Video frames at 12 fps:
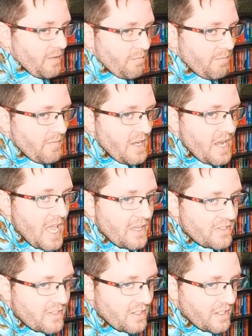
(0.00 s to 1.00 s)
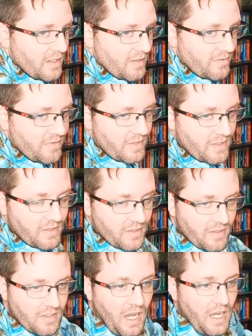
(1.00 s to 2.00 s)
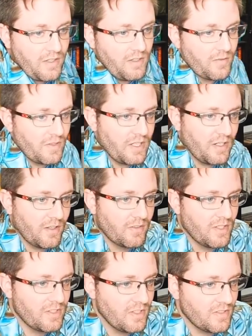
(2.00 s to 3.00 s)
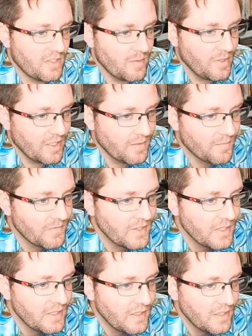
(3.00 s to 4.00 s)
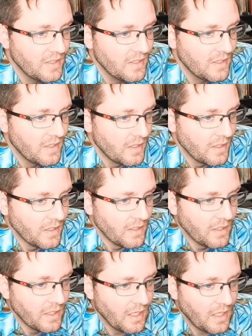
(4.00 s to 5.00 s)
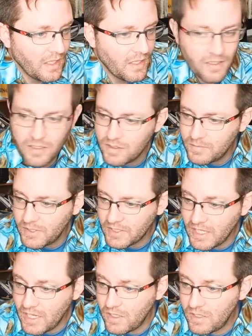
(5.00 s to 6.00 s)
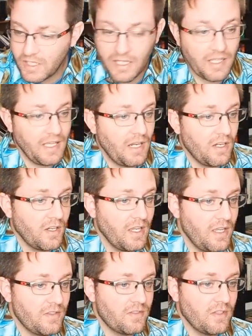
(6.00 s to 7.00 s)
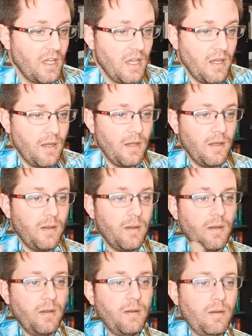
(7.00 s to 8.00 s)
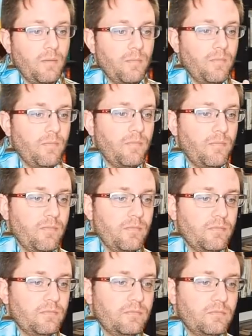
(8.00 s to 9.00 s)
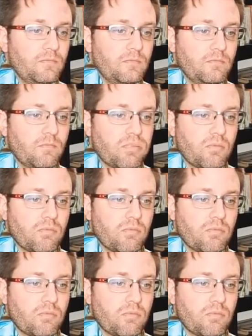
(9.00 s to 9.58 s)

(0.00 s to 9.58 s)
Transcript: a nest of cotton over here that she's sleeping in. Uh, but yeah, I gotta get out of here, guys. Um,